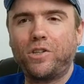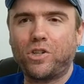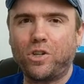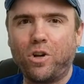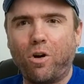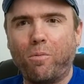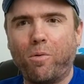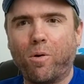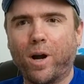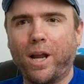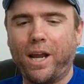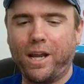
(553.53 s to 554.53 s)

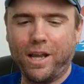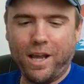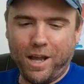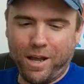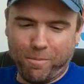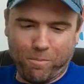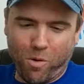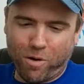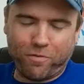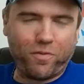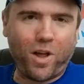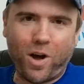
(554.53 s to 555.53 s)
snowboarding,
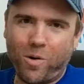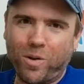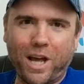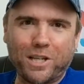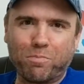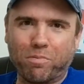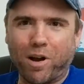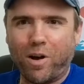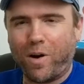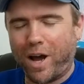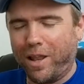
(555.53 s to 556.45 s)
more flow, less bro.